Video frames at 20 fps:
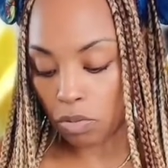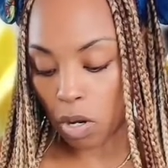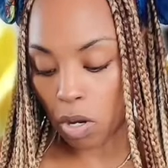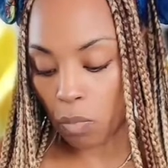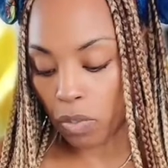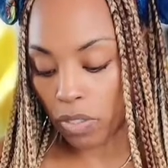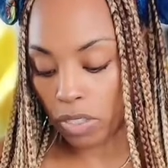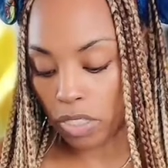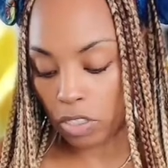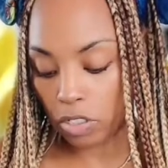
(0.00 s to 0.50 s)

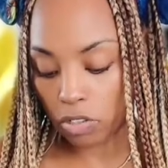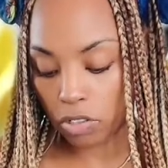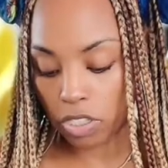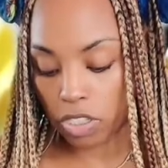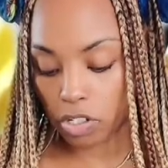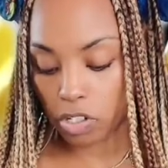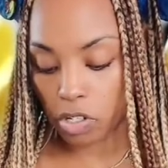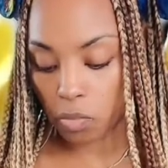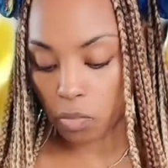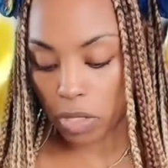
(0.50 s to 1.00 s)
grow within your
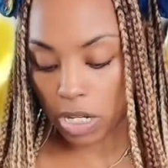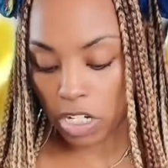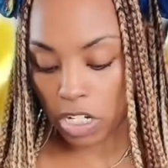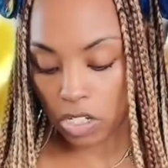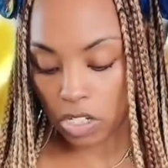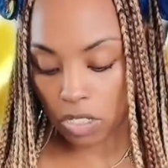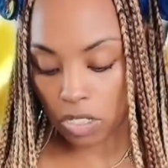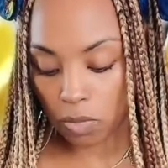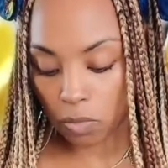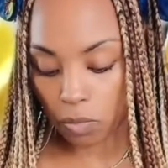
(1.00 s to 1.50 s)

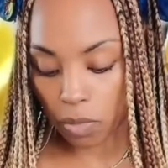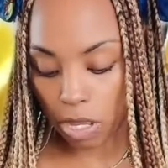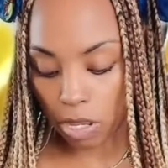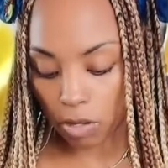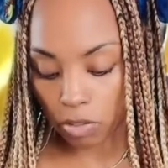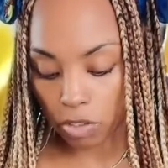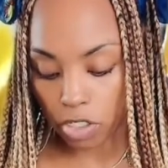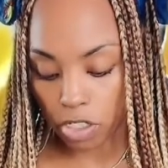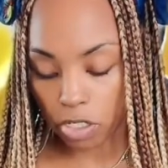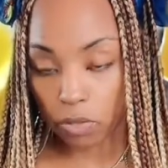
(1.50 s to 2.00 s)
situations
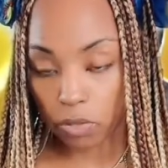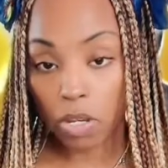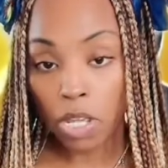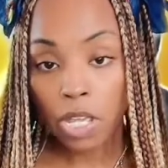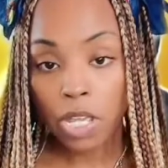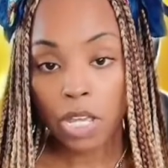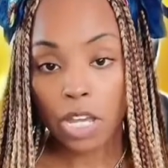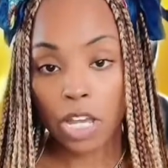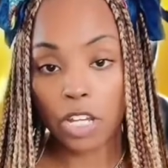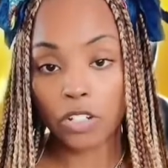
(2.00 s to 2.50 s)
around
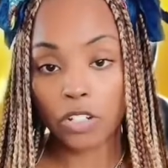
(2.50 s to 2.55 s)
you,